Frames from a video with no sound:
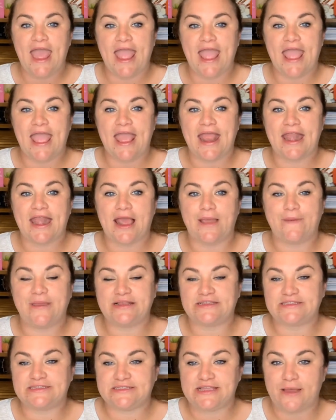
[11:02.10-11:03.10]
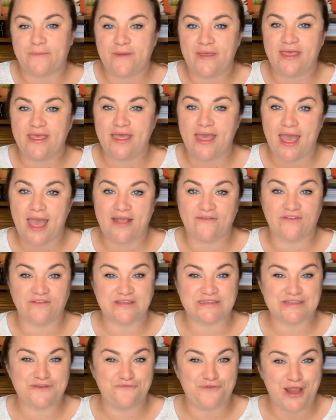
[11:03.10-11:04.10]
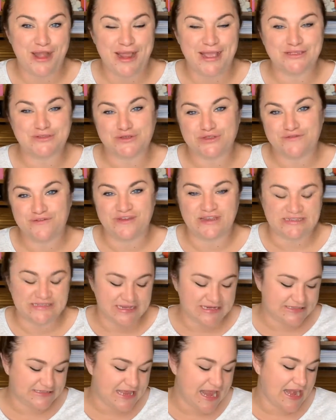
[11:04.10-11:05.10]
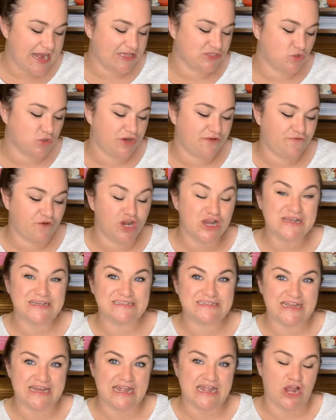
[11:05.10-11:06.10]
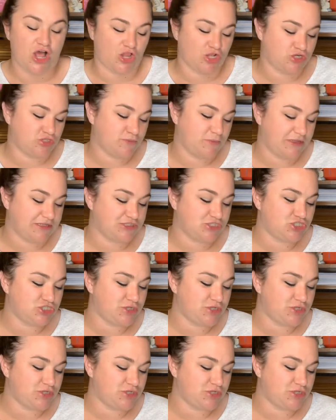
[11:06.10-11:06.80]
And I picked this up at 50 cent Friday, so it's 50 cents, and I sold it for $10 plus